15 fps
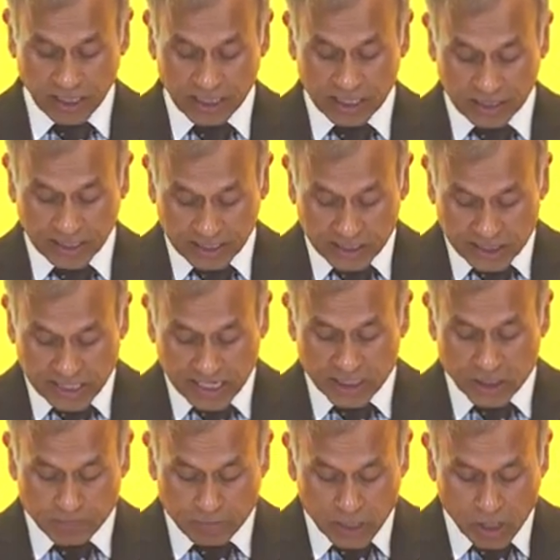extends
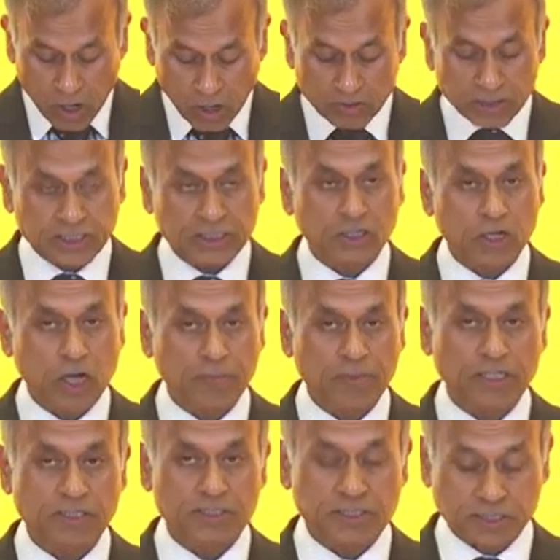beyond economic
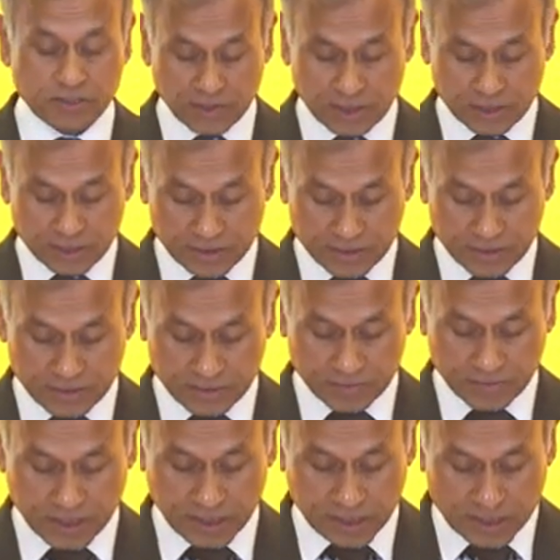considerations.
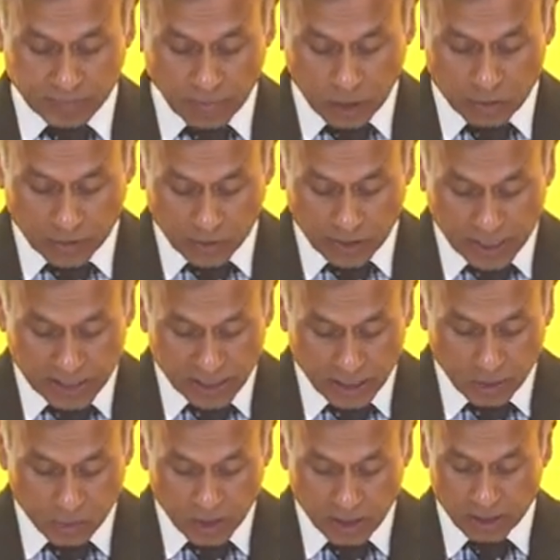It is about creating a
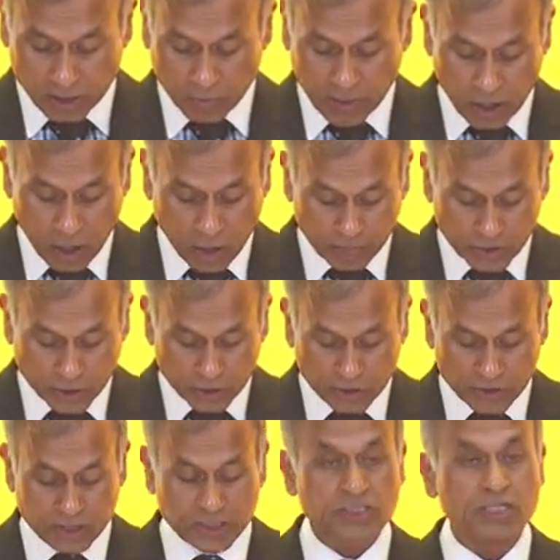world where
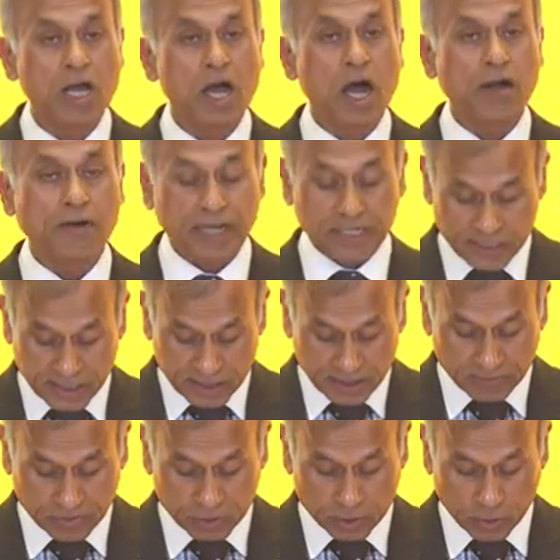opportunities are
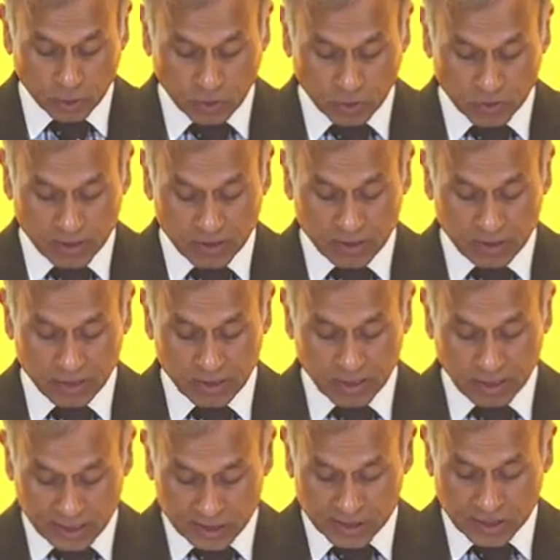accessible to all.
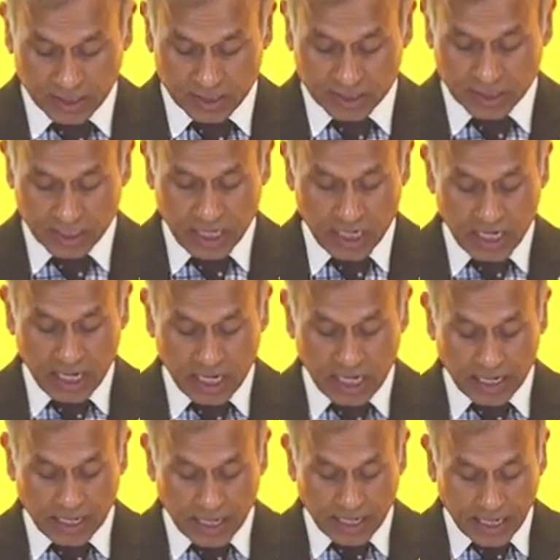It is thus,
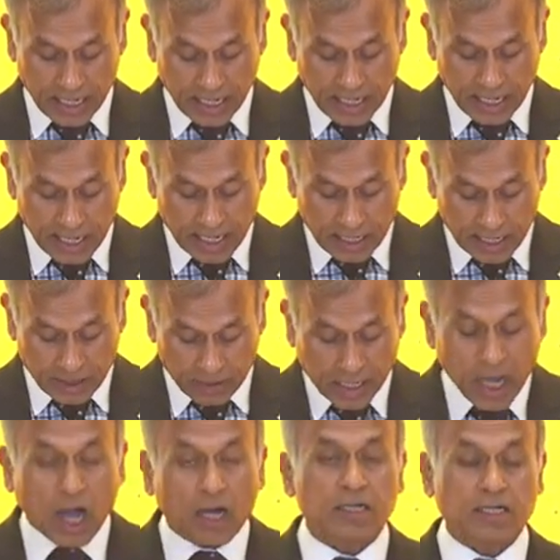
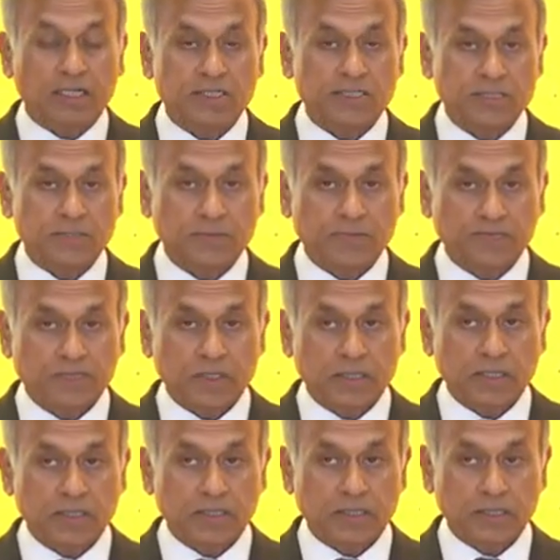regardless
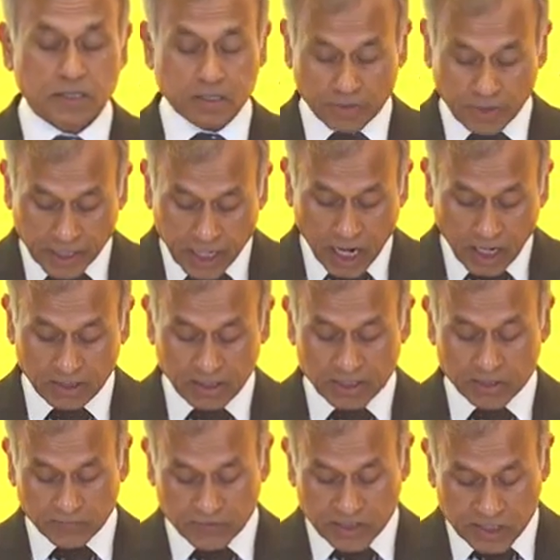
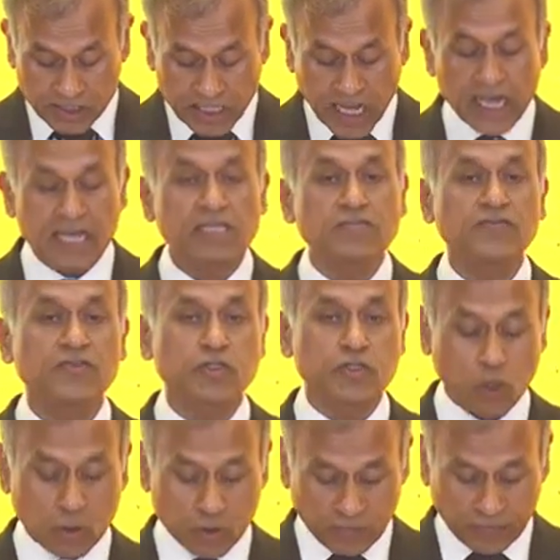of the size of the
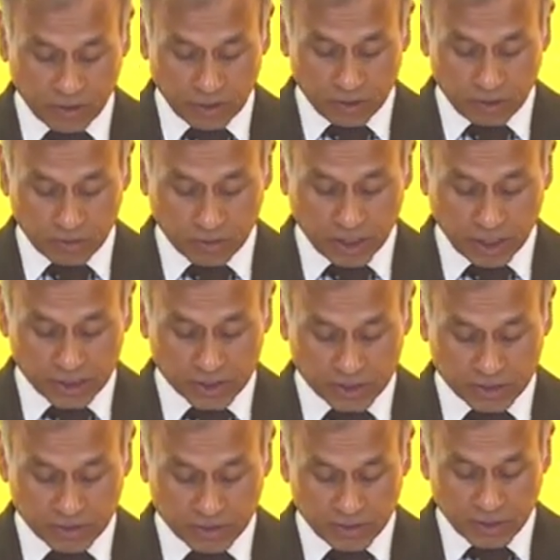geographical location,
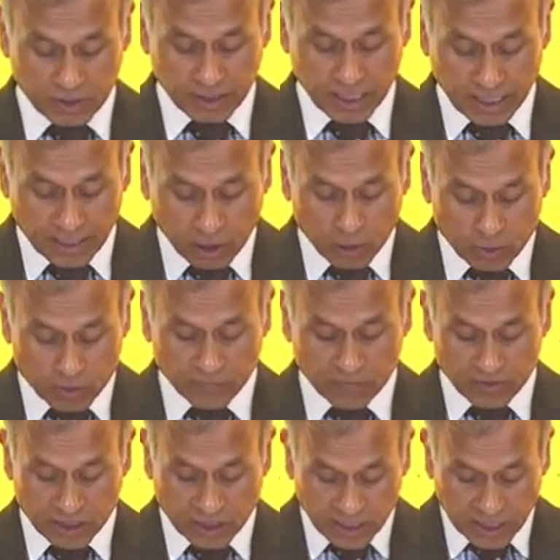
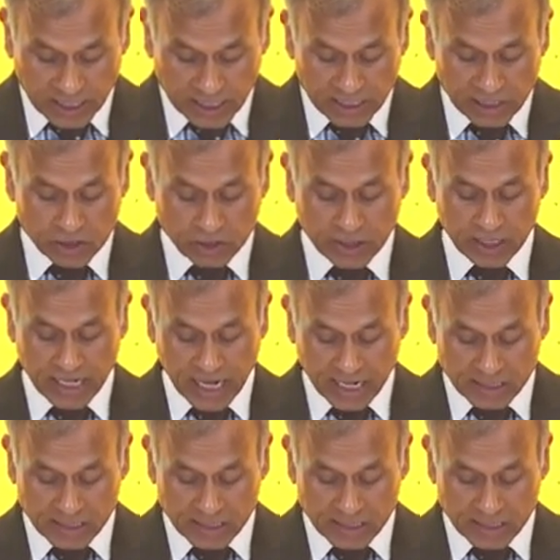inclusivity in trade and